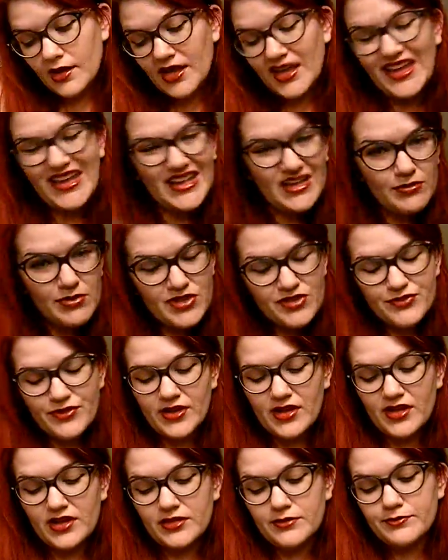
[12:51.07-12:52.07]
And it was
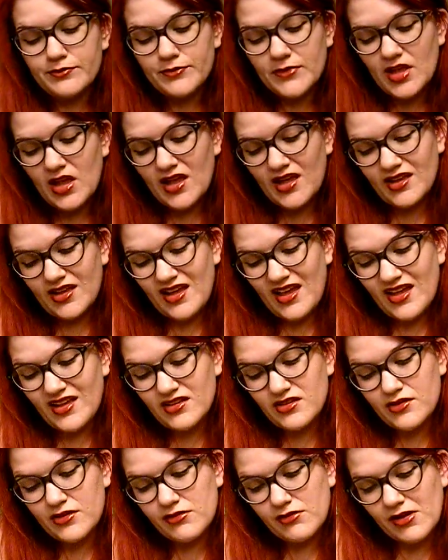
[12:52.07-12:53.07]
fun. I
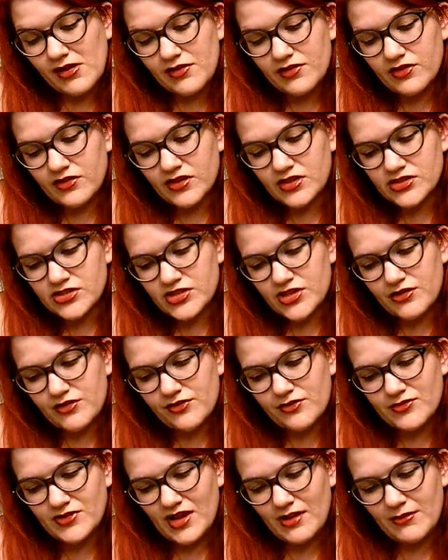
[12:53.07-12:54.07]
go to wrestling shows
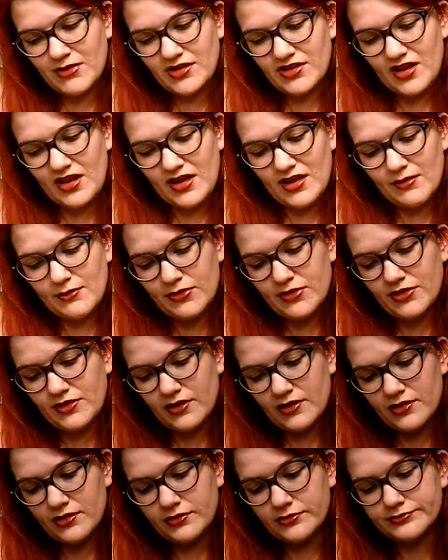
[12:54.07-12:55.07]
from time to time,
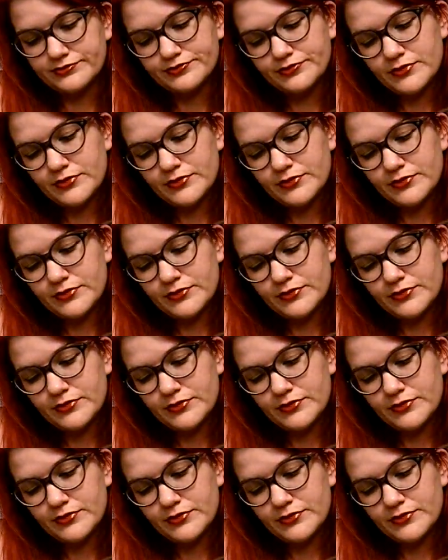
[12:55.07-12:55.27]
so